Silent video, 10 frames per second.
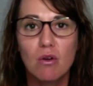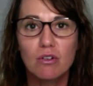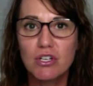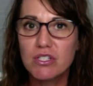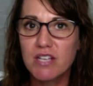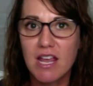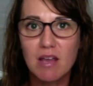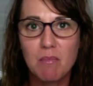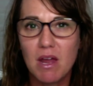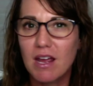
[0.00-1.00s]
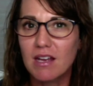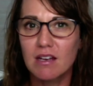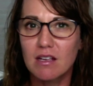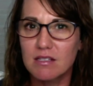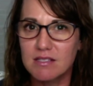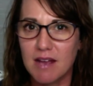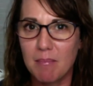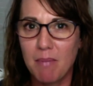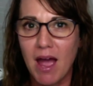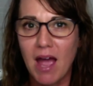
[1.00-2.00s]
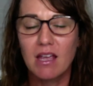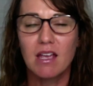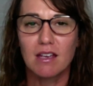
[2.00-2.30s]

Just take a minute, step back,